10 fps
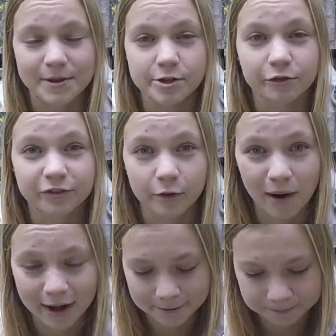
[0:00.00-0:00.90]
and you'll see
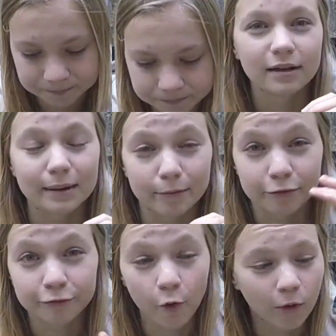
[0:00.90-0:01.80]
why. Number
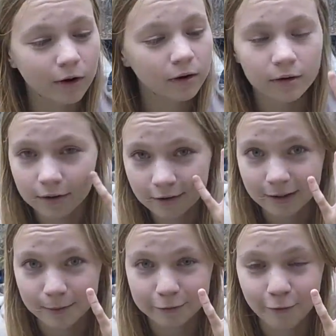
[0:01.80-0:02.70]
four,
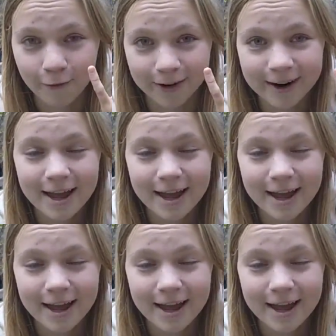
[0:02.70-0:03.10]
number four,